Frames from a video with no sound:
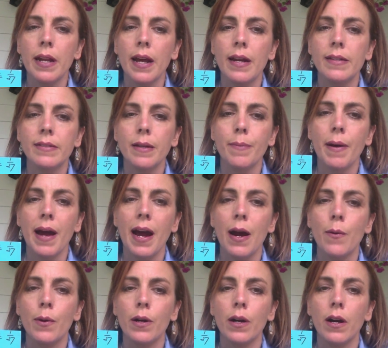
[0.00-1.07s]
as a
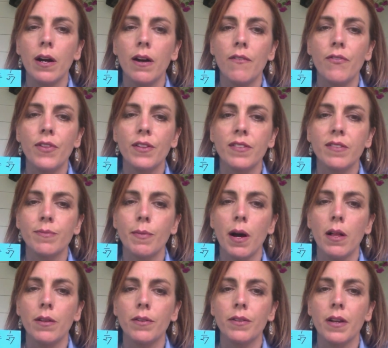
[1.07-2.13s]
power of the
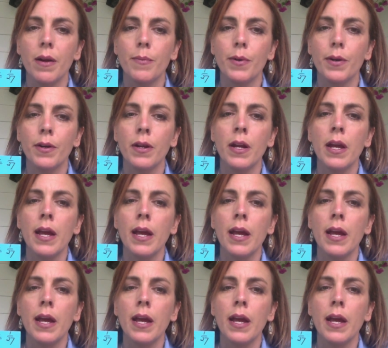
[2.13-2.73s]
smaller number?